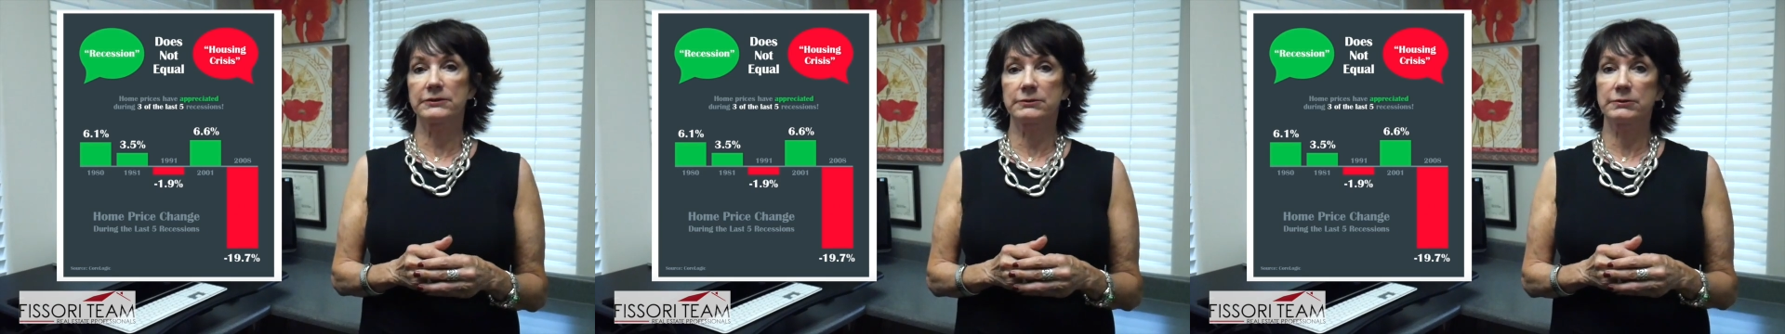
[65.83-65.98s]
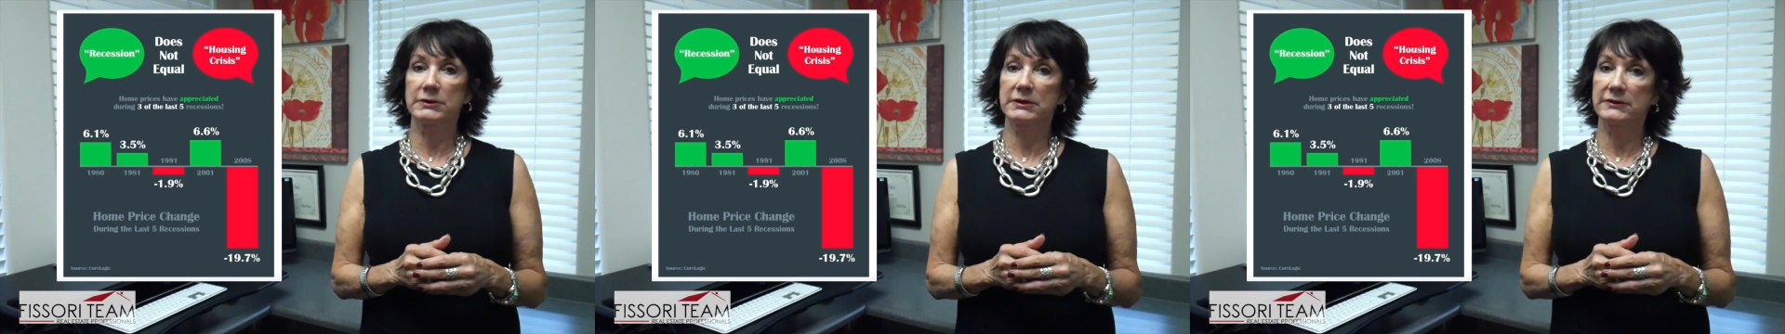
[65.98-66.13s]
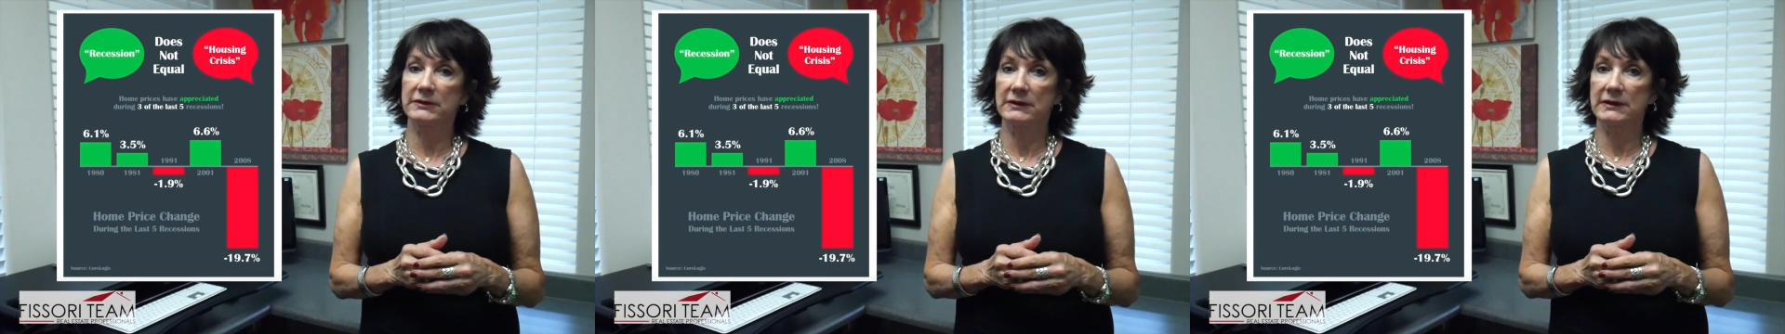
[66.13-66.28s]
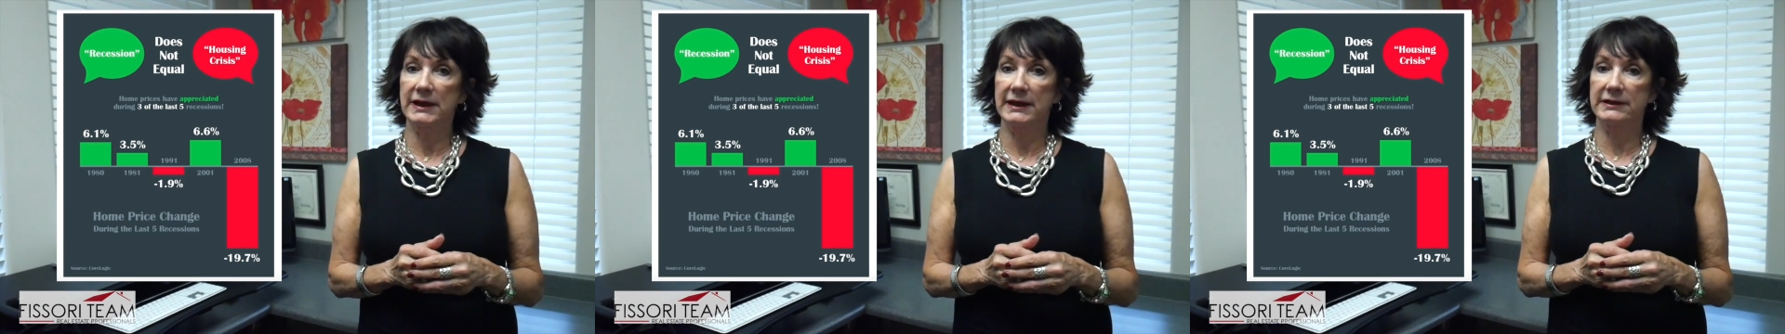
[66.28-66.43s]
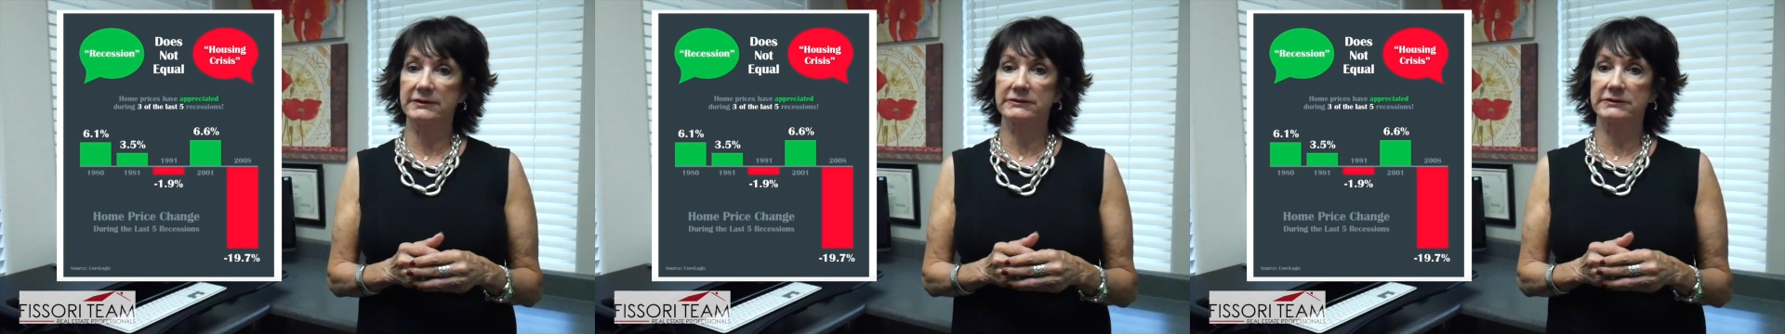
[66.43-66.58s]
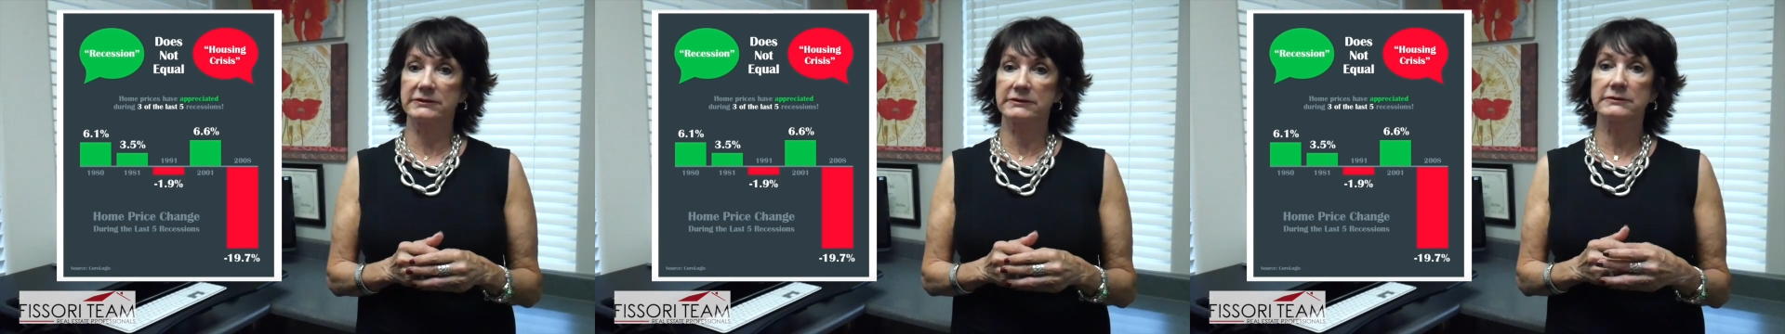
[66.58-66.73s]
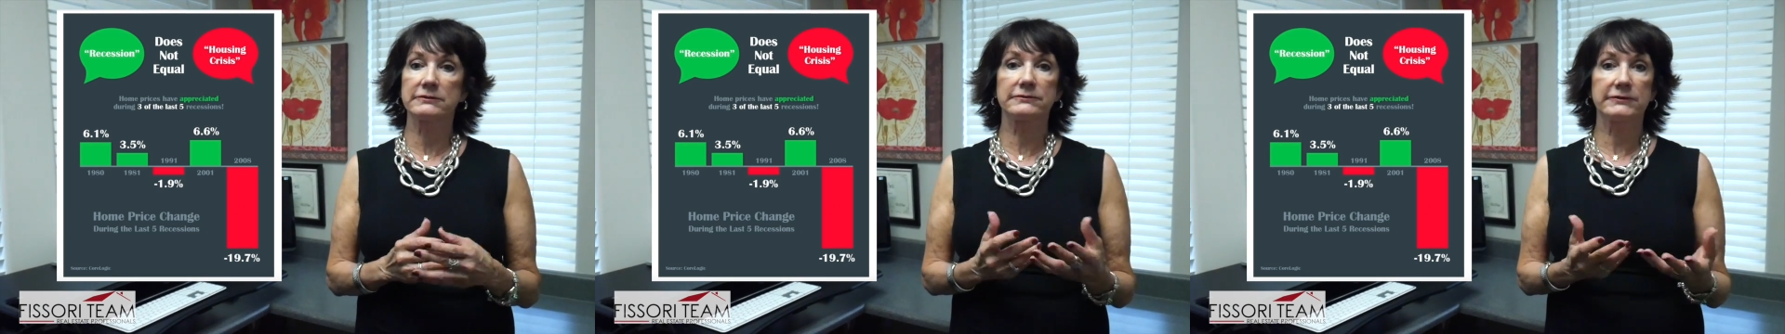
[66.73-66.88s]
three of the
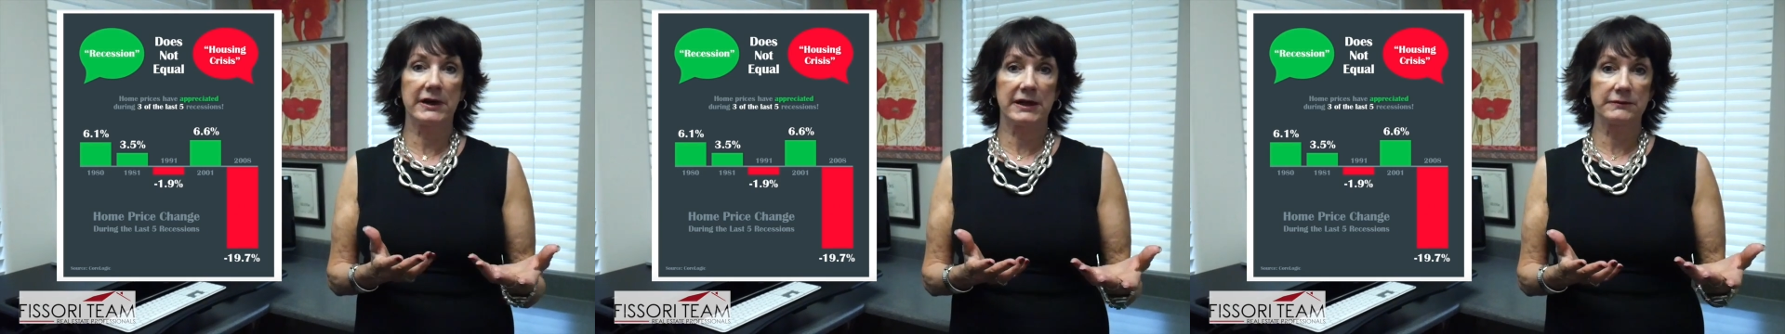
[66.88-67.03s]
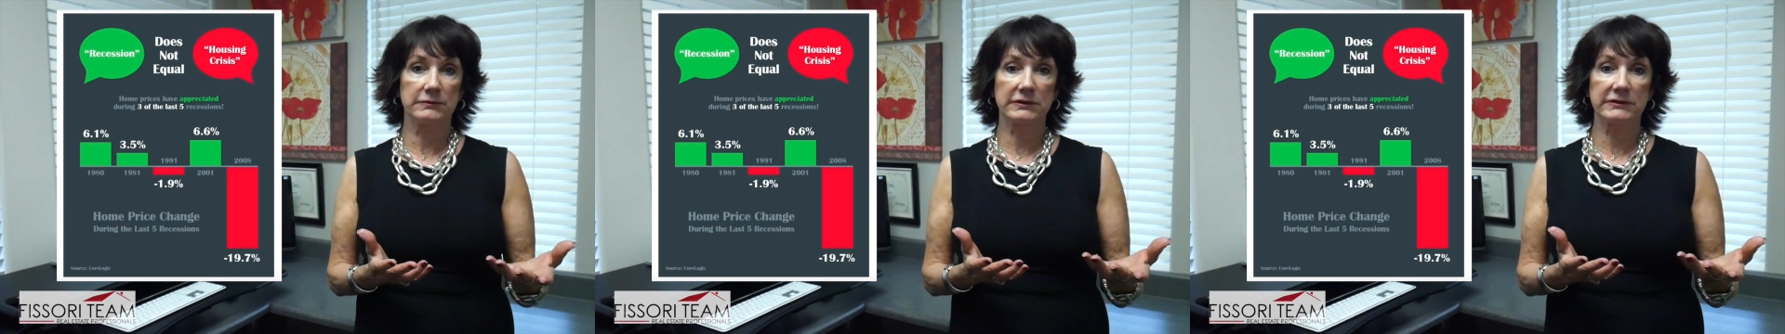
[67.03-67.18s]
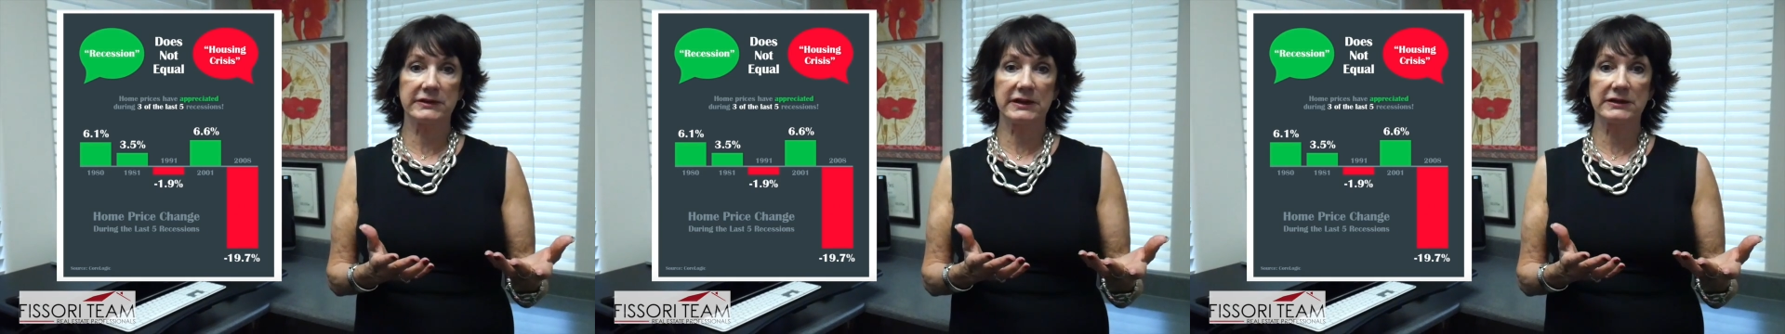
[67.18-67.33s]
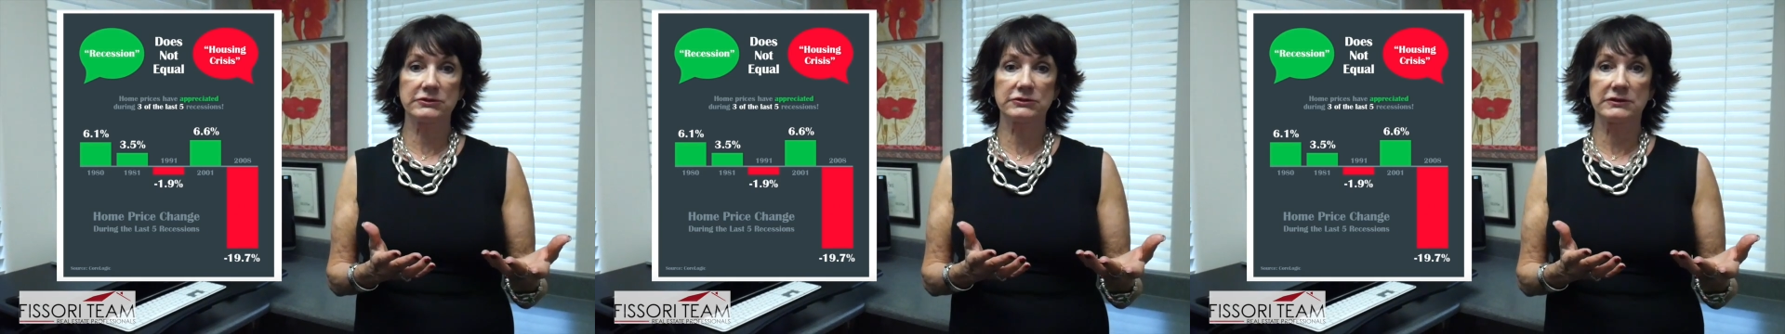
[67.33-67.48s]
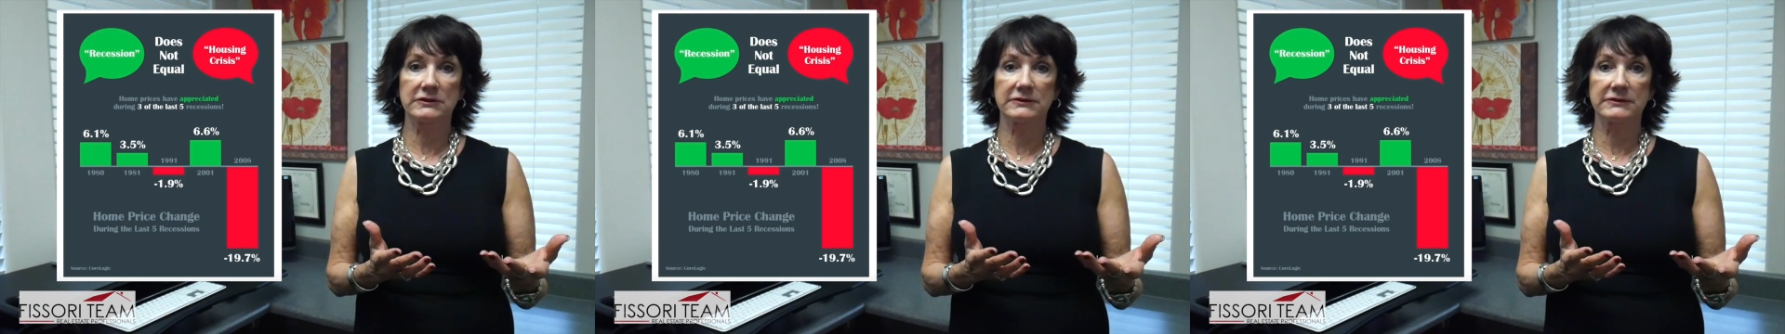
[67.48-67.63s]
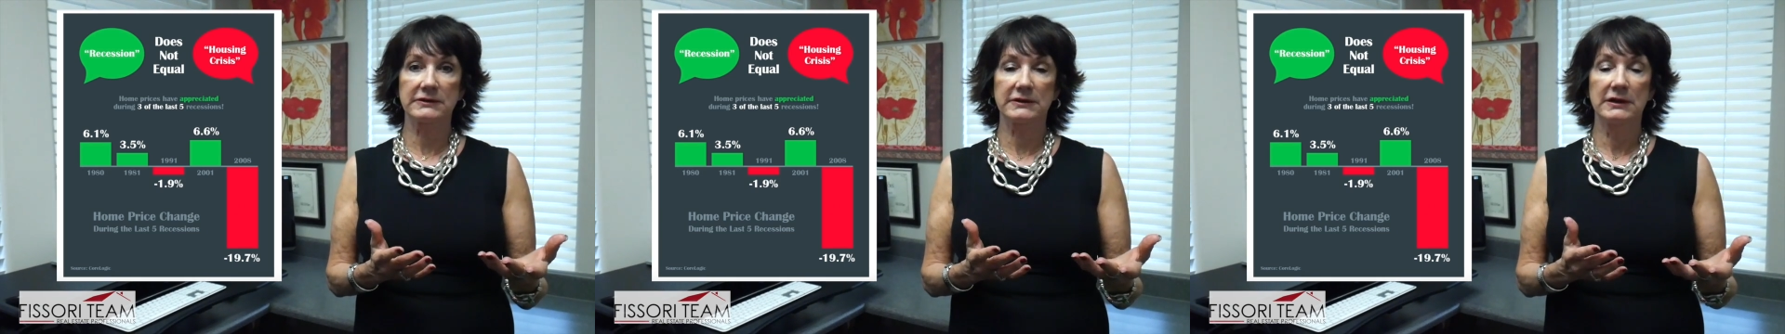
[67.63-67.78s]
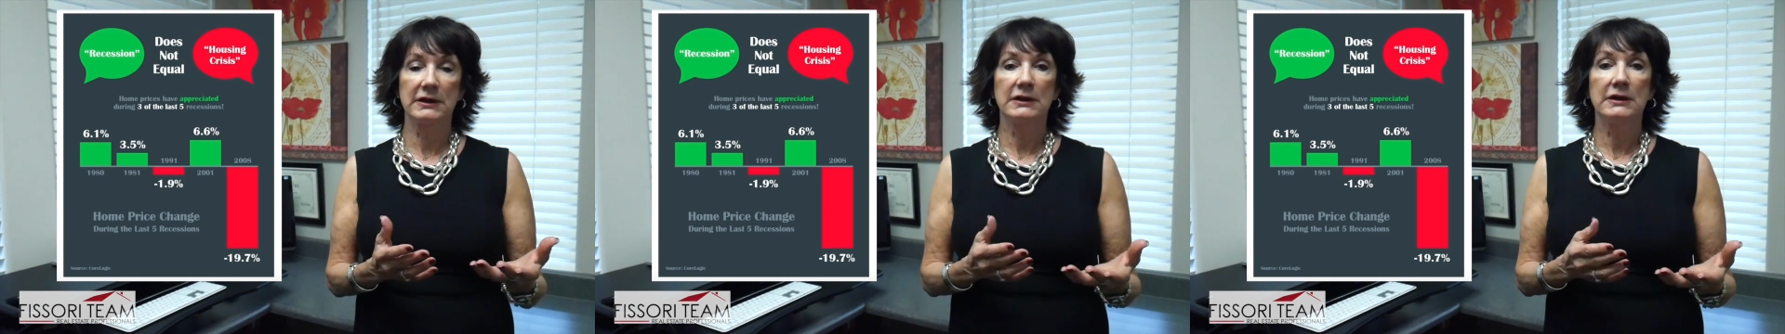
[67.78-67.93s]
last five recessions.